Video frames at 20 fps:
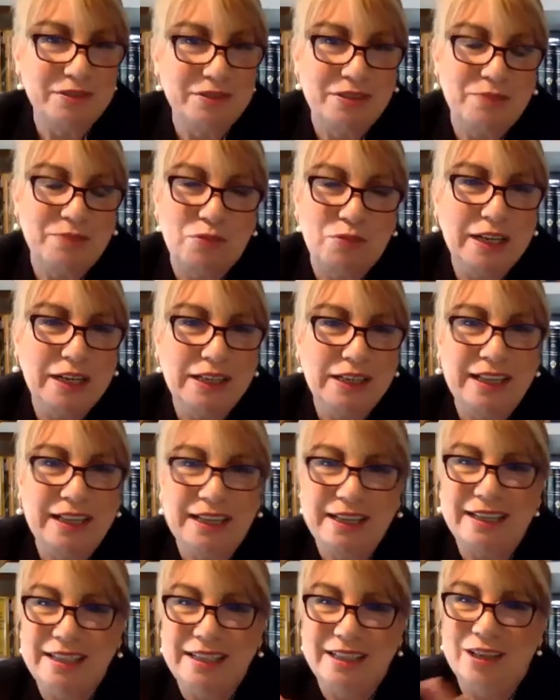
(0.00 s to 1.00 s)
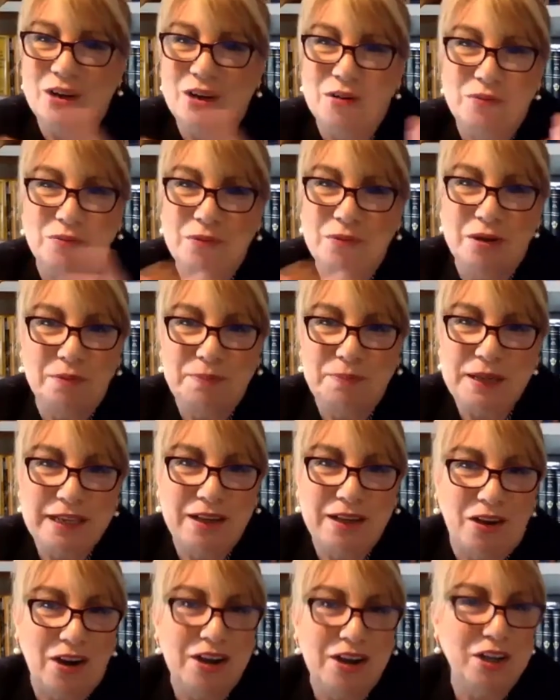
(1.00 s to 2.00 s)
Really, you know, we'll be
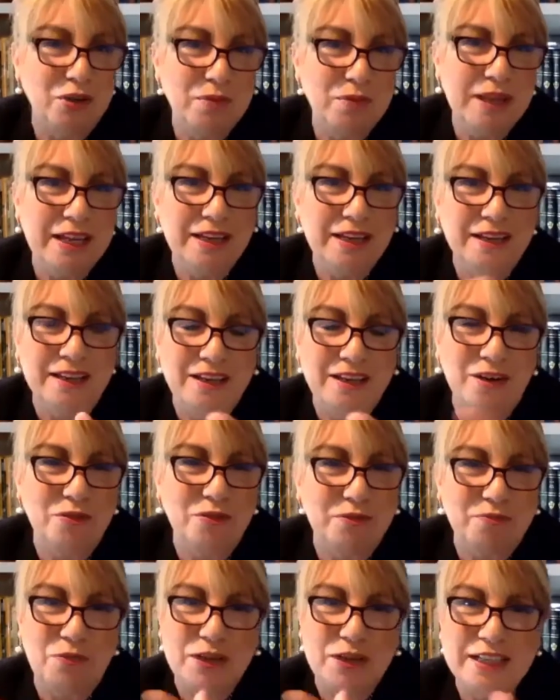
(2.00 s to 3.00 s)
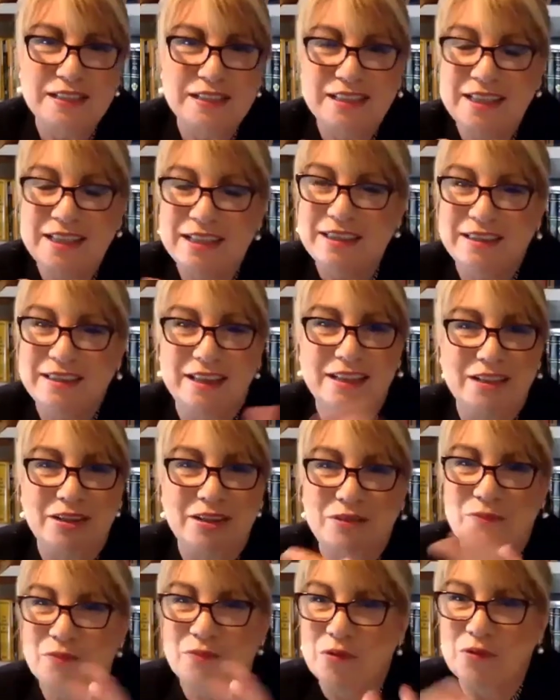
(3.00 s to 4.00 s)
arguing, you know, what is that?
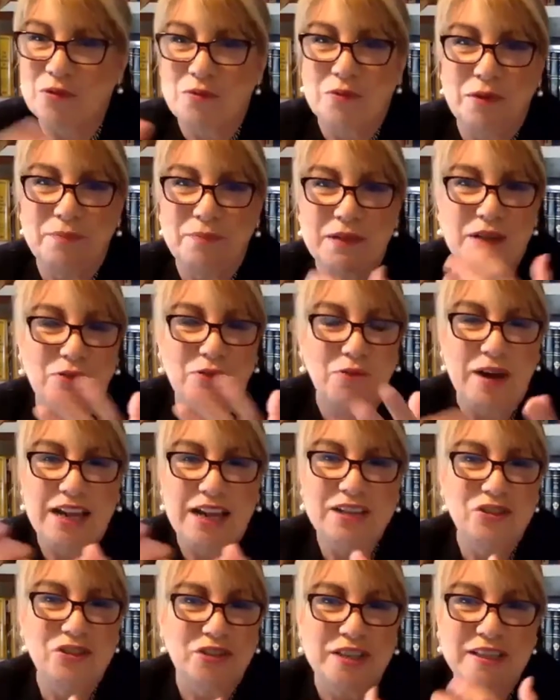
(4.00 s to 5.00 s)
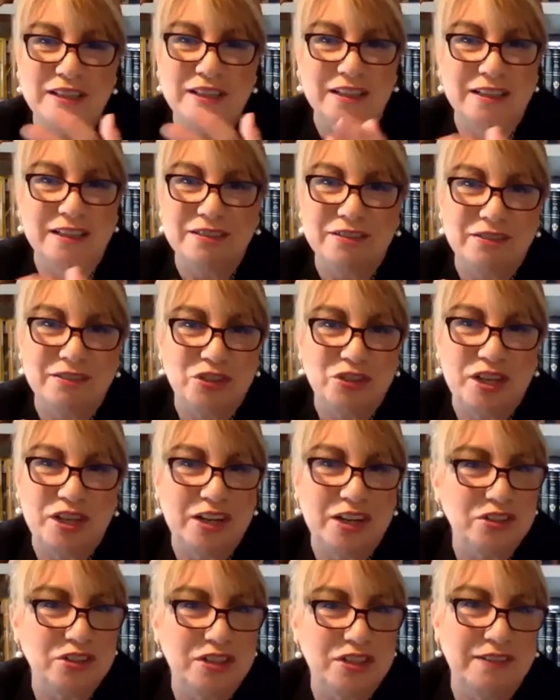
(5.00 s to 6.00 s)
We'll be arranging the
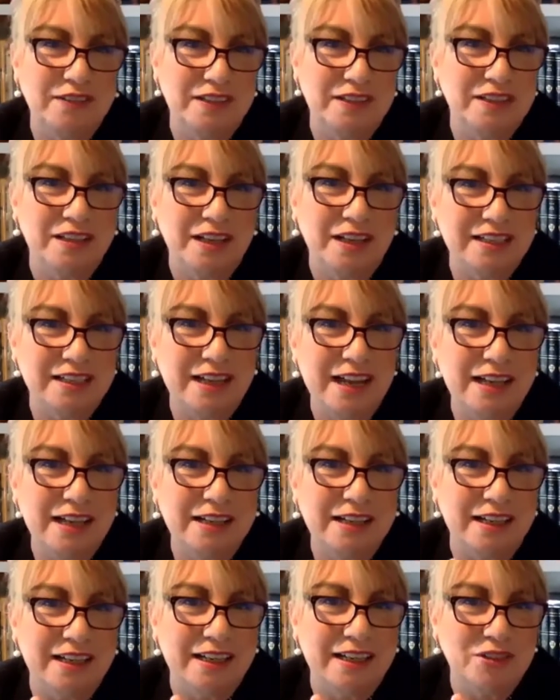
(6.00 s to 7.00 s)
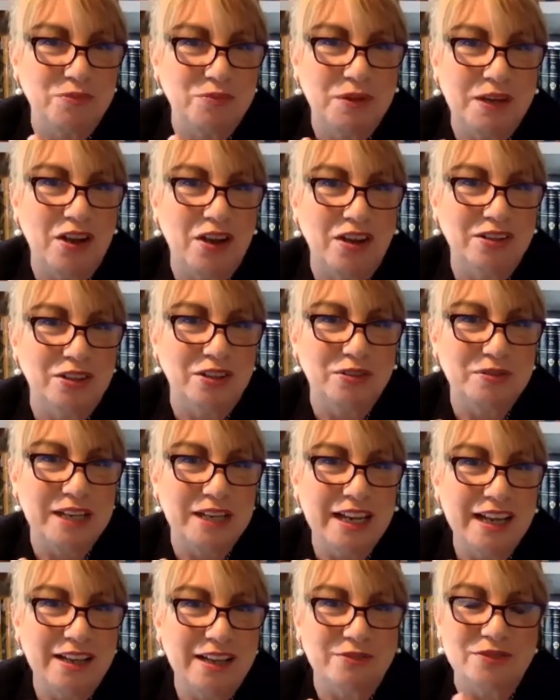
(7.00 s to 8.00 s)
chairs on the Titanic as we all go
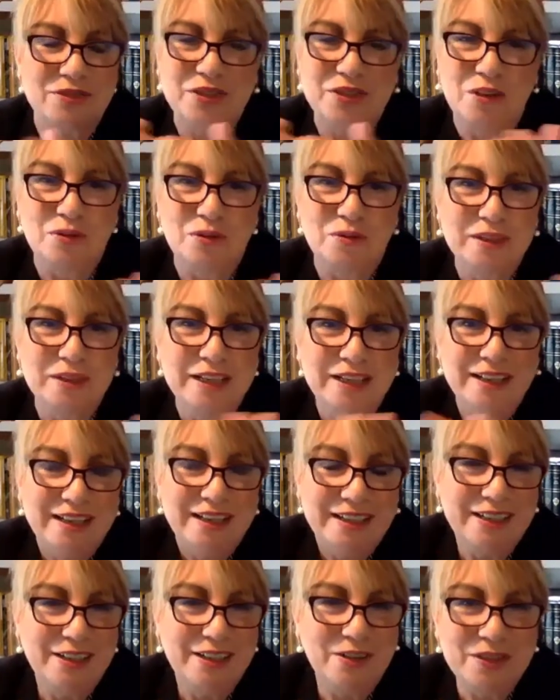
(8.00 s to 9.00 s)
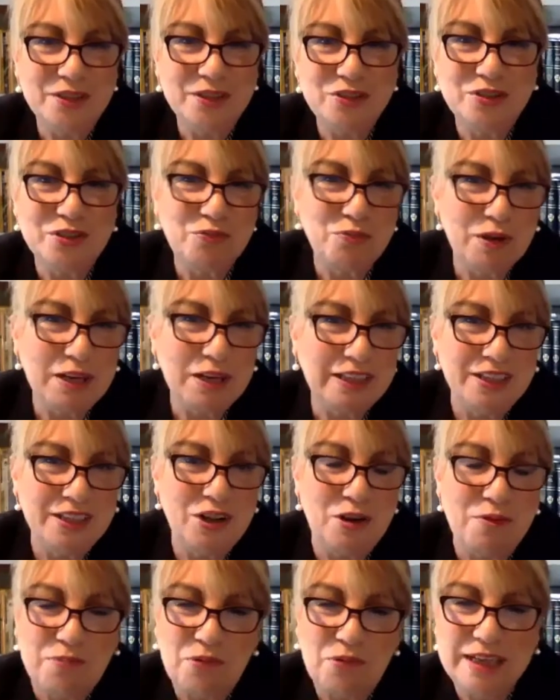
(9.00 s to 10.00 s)
down. So, you know, there's really
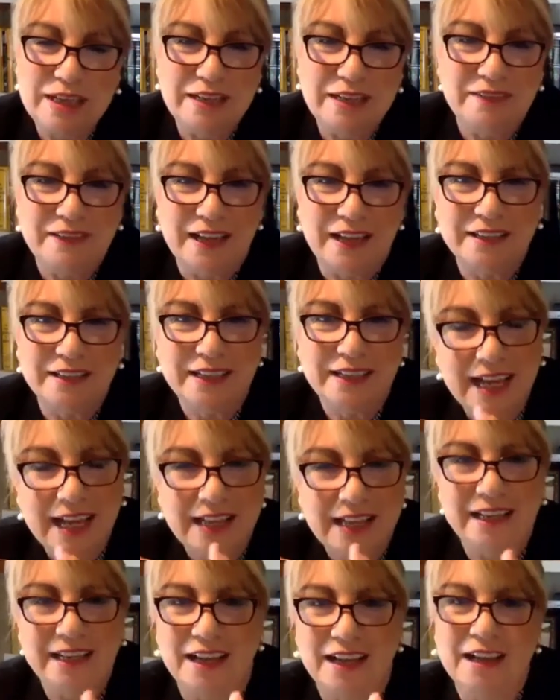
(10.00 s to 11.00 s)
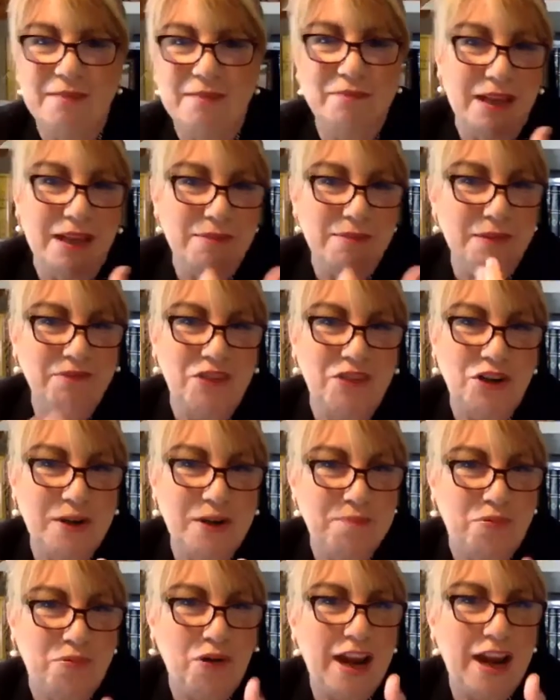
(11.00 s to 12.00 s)
no point in that. Again, I'm a very
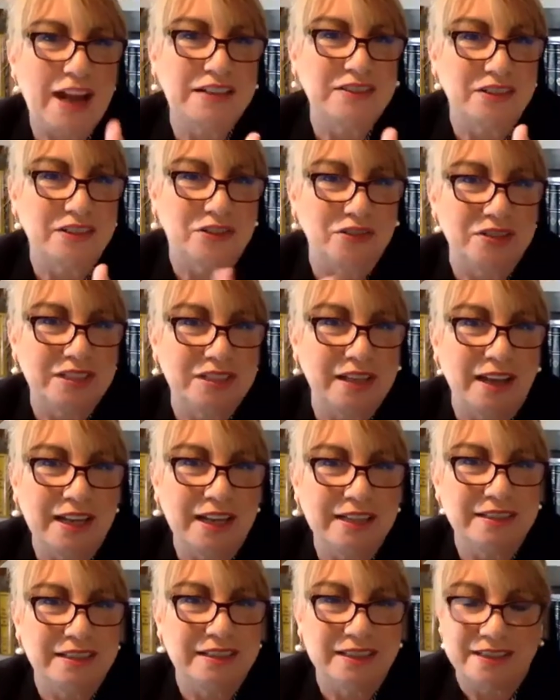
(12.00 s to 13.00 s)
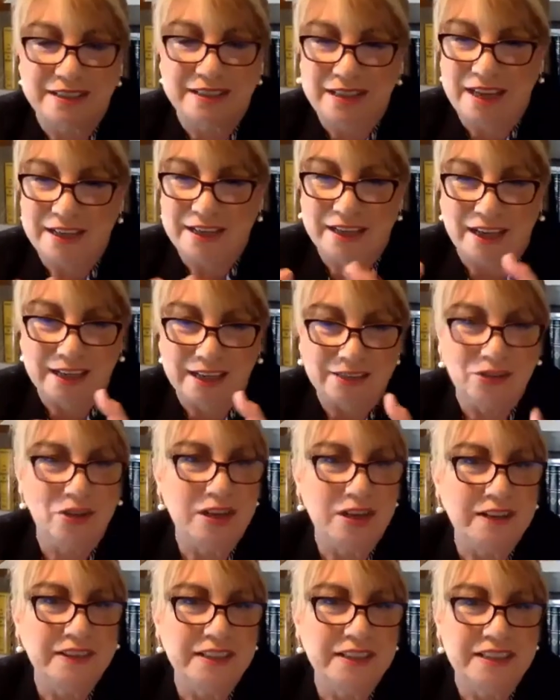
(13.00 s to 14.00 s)
practical scientist. I
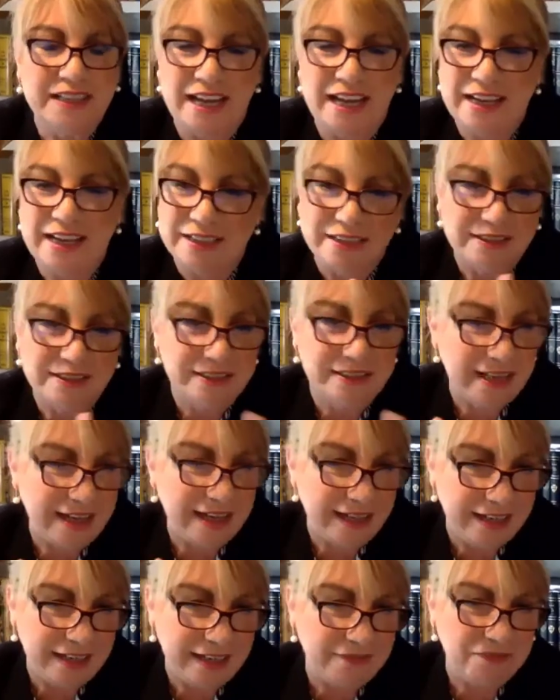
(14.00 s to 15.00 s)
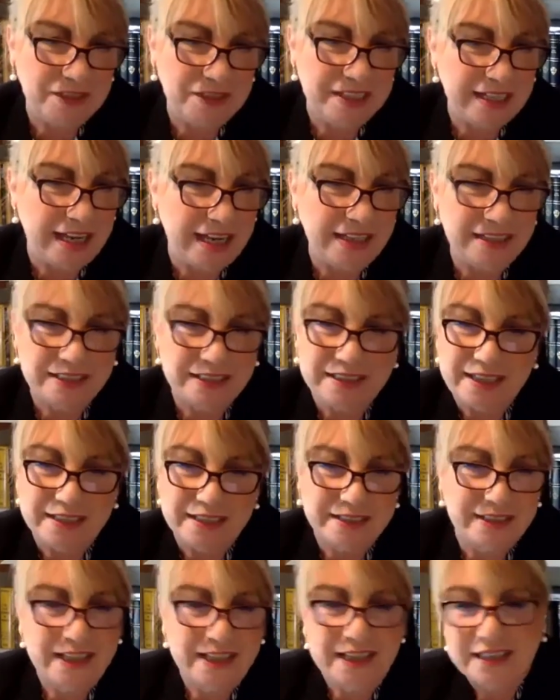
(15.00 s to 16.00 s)
look at the data and say, if the data
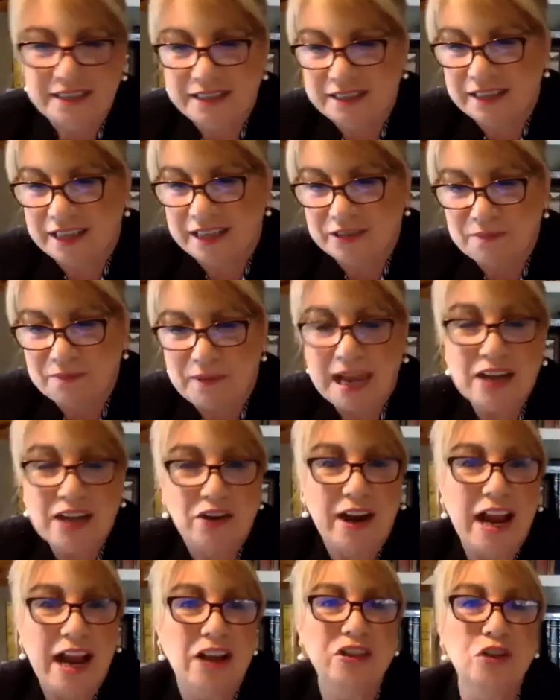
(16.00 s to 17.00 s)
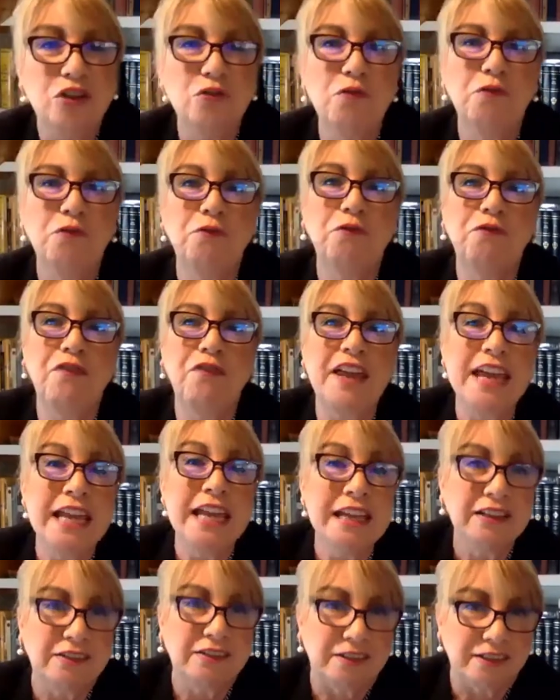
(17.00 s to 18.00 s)
says this, it doesn't matter how you
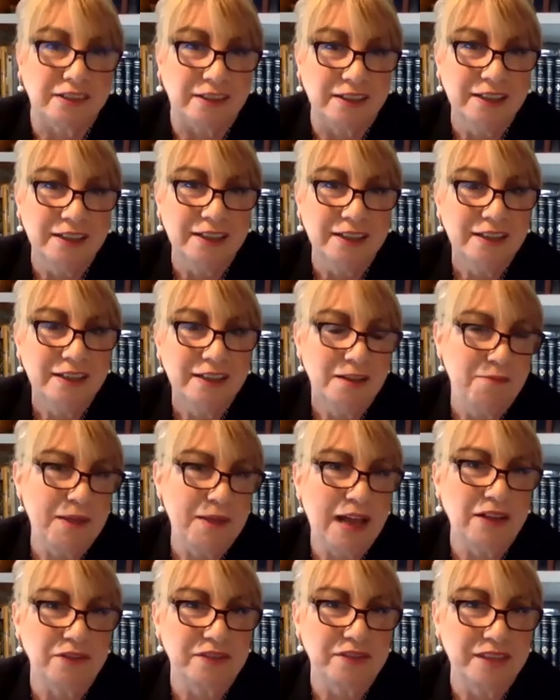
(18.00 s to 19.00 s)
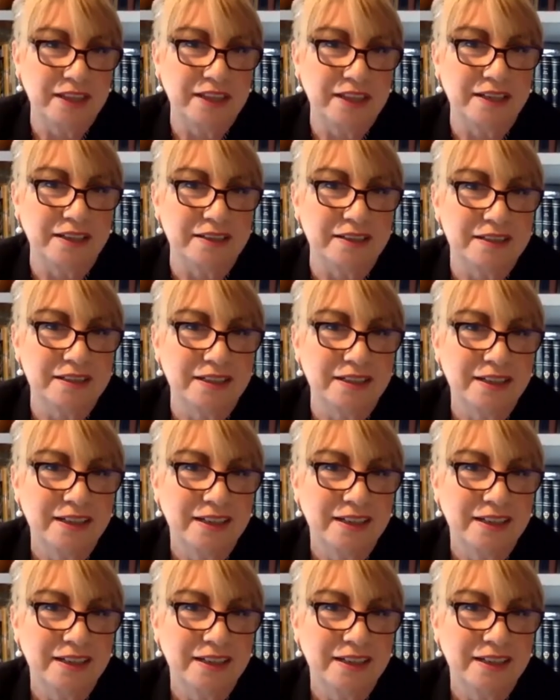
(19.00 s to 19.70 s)
feel about things.